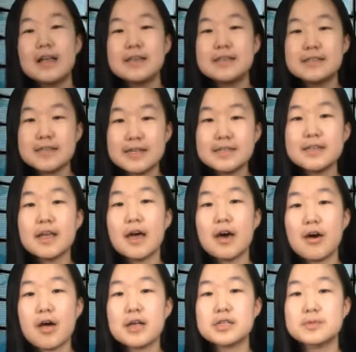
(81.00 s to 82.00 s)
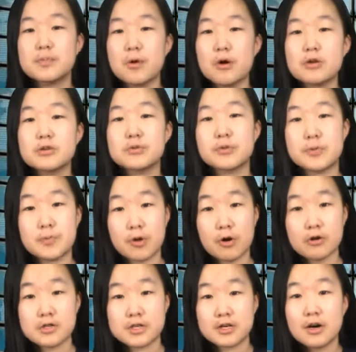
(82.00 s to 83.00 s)
CCLS sports
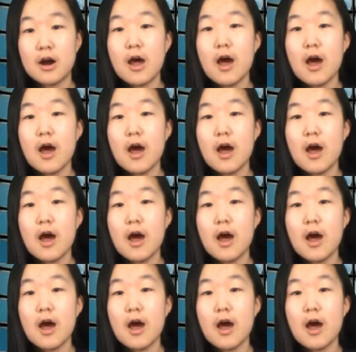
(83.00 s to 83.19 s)
reporter